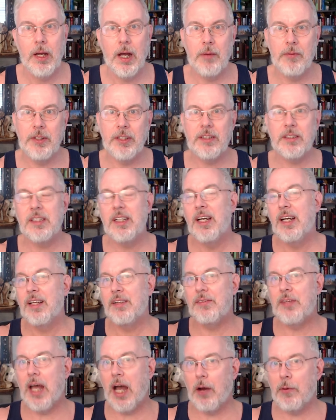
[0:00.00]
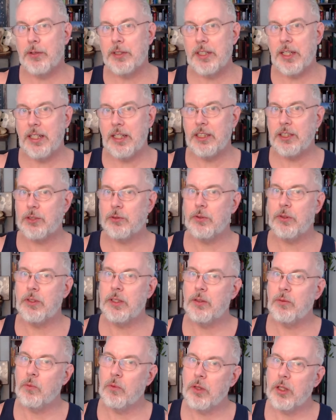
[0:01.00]
I mean, nowadays
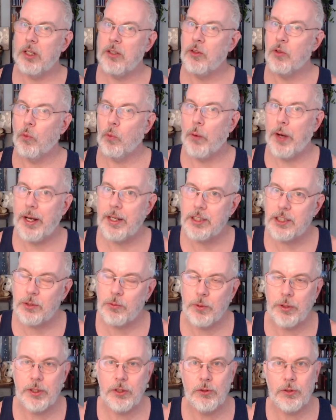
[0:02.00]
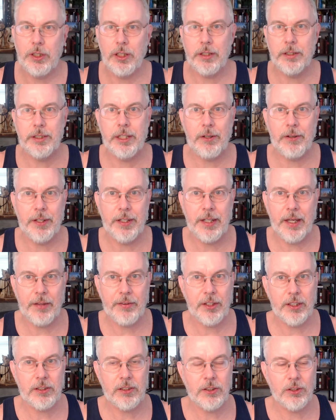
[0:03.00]
in the West with utilitarian
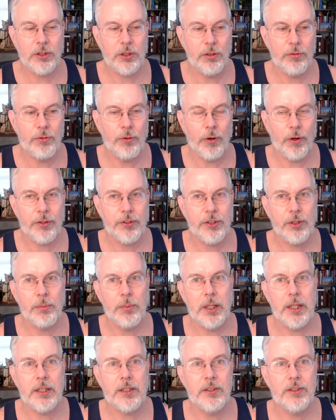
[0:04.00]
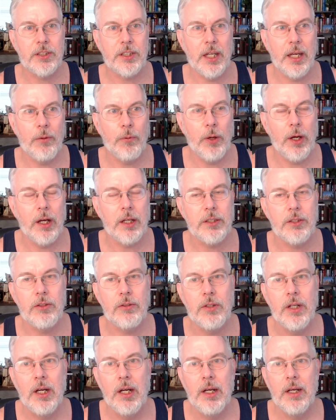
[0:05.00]
ethics and so forth, somebody could say, well,
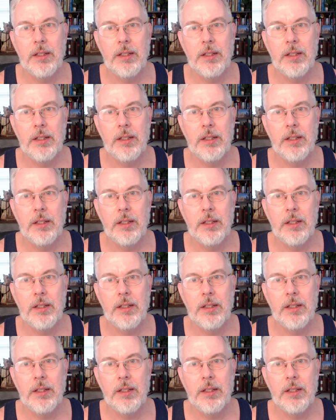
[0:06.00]
you